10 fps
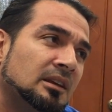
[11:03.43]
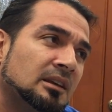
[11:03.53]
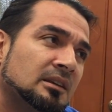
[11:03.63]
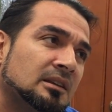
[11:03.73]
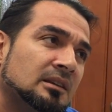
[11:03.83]

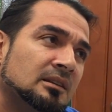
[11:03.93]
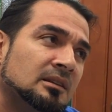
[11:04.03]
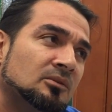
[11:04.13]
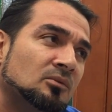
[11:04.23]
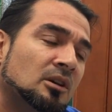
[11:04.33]
It
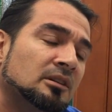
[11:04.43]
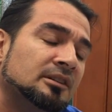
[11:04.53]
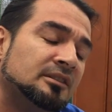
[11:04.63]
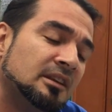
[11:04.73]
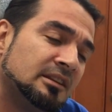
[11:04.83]

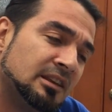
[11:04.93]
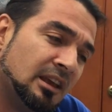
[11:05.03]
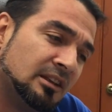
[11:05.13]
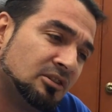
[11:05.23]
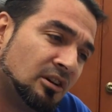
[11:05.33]

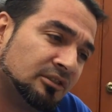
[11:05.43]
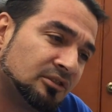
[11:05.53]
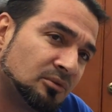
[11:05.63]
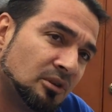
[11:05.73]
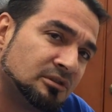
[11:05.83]
can cause
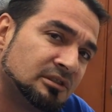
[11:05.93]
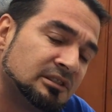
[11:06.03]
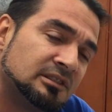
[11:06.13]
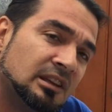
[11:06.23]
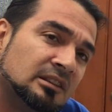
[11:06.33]
corrosion
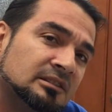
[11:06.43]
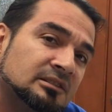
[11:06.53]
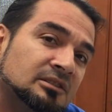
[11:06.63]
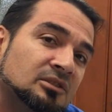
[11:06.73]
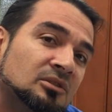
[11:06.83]
to
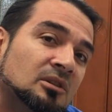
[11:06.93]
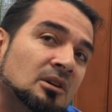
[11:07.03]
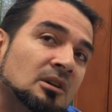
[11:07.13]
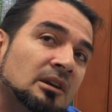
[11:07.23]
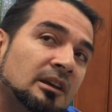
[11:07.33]
stainless steel
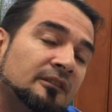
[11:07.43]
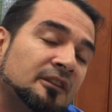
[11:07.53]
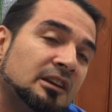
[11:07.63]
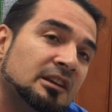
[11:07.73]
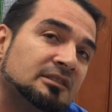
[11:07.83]

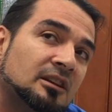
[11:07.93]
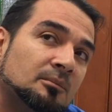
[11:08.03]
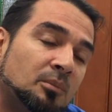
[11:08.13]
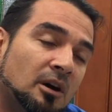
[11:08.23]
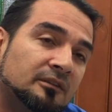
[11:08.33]
if it gets
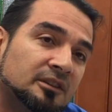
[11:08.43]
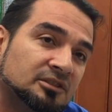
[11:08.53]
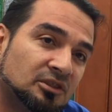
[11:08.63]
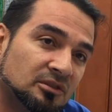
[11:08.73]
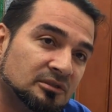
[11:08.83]
above
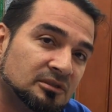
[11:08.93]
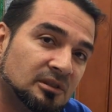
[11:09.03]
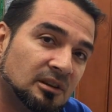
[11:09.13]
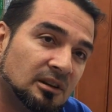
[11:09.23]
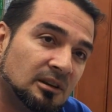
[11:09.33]
a certain
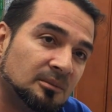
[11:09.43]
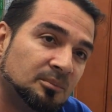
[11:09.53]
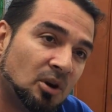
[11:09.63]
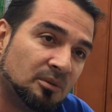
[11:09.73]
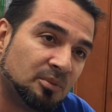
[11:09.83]

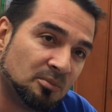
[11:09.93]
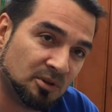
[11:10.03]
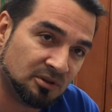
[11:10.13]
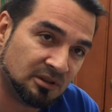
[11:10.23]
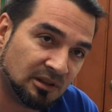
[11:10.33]
part per
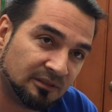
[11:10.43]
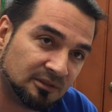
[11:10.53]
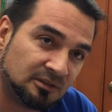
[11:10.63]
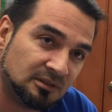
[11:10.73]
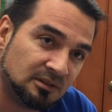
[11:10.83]
million
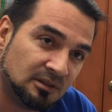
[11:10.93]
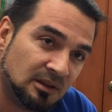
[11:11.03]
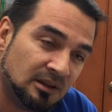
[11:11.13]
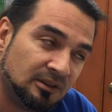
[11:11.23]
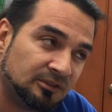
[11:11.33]
level.
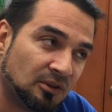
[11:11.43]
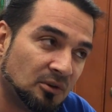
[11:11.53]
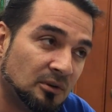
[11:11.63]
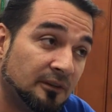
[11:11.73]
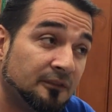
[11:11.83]

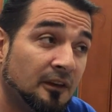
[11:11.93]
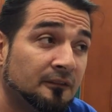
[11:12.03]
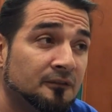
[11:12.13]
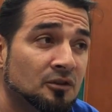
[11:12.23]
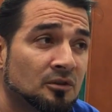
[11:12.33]
So
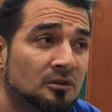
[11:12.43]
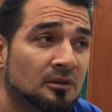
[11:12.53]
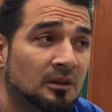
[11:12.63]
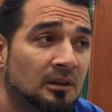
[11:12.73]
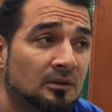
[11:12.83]
if
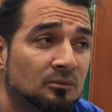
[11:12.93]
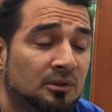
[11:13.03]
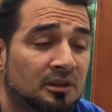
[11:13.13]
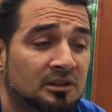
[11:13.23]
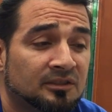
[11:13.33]
you're
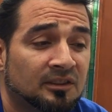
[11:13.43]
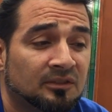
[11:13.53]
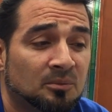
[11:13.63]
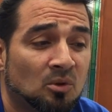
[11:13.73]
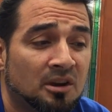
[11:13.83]
with the
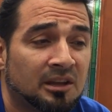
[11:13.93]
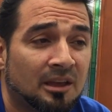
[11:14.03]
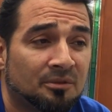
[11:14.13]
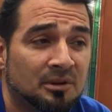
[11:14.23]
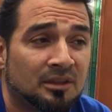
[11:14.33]
system
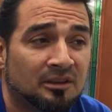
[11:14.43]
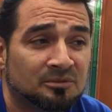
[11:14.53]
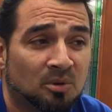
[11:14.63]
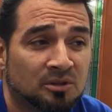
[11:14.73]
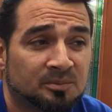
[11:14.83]
running at
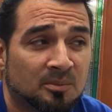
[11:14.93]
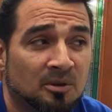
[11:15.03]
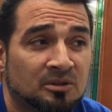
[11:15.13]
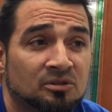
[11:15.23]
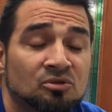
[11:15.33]
3,000 parts per
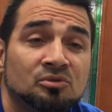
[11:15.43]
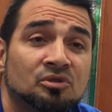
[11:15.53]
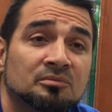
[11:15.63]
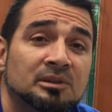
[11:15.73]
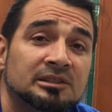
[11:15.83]
million, you
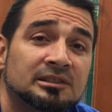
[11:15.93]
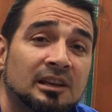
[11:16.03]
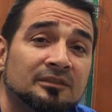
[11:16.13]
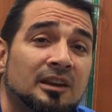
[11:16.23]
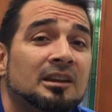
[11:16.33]
should be
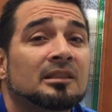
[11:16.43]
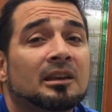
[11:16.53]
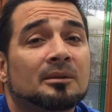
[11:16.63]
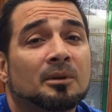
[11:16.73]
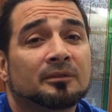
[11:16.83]
safe.
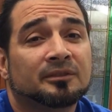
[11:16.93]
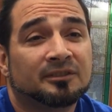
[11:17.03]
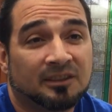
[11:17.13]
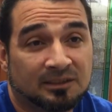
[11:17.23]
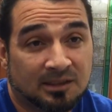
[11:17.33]
Anything above
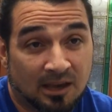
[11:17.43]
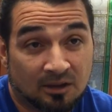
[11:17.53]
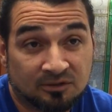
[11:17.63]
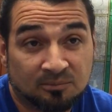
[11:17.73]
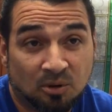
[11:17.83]

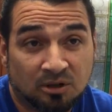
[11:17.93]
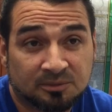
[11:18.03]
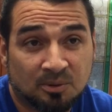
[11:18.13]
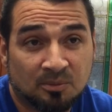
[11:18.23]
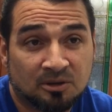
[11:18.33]
6,000
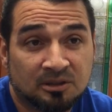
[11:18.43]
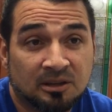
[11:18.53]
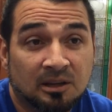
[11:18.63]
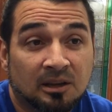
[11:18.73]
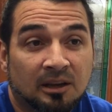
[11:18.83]
parts per
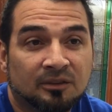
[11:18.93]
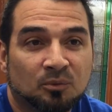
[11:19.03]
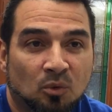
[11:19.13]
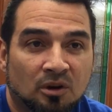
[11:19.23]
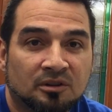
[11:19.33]
million
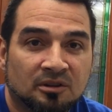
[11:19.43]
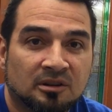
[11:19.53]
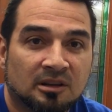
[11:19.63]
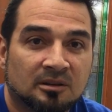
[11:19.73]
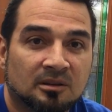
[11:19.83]
is where
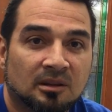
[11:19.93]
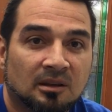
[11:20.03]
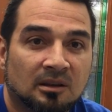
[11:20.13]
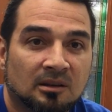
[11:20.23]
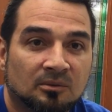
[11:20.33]
you're gonna
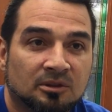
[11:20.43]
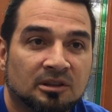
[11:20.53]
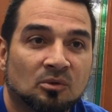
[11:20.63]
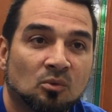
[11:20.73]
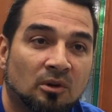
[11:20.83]

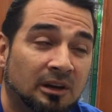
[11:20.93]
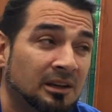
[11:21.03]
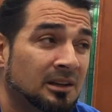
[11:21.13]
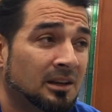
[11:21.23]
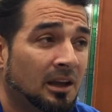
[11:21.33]
worry.
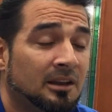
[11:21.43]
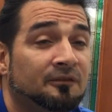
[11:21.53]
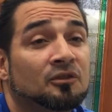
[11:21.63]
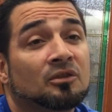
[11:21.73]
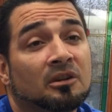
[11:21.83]
And
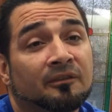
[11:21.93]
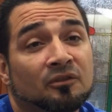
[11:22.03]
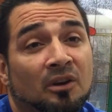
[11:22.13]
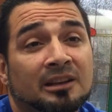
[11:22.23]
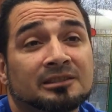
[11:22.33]
if
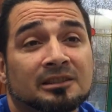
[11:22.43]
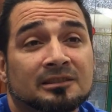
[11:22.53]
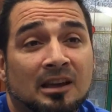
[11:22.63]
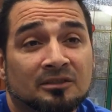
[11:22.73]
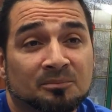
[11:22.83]
you're at
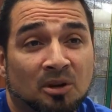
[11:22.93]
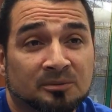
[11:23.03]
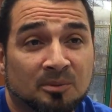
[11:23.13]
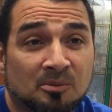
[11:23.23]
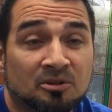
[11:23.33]
6,000
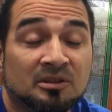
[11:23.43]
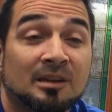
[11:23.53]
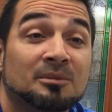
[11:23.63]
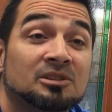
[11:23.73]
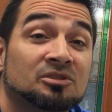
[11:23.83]
parts per million,
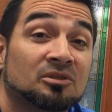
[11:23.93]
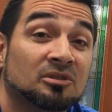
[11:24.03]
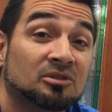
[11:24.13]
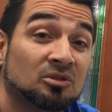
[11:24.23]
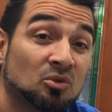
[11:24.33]
that means
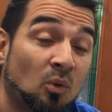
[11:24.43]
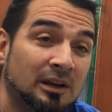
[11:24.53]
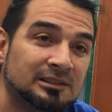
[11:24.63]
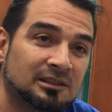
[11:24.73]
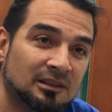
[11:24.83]
you're
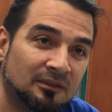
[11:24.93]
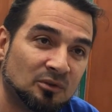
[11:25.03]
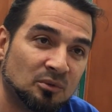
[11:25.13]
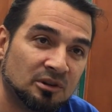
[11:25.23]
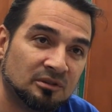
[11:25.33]
twice the
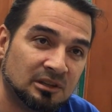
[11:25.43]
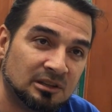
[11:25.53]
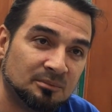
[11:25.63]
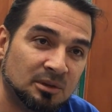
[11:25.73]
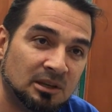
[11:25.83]
level where you
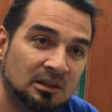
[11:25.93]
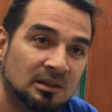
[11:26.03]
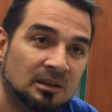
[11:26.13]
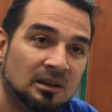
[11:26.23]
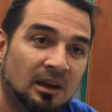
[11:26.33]
need to
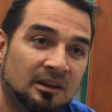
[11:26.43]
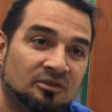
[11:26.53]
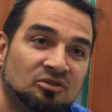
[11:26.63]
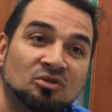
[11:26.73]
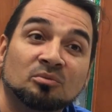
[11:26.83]
be, and
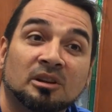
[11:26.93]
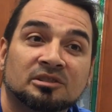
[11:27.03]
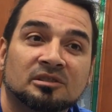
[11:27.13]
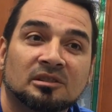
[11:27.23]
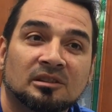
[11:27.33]
there's too
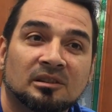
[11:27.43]
much